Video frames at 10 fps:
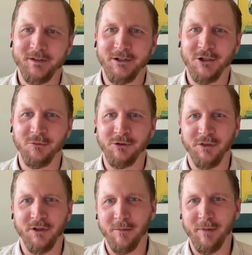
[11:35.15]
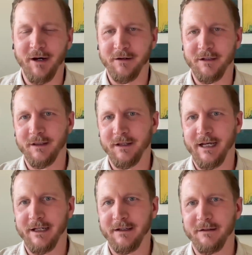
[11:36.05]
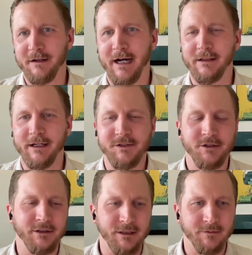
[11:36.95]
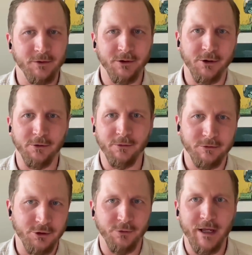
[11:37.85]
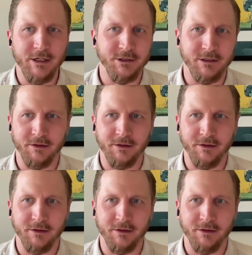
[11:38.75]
a good one to think about, in that it highlights the need for curation,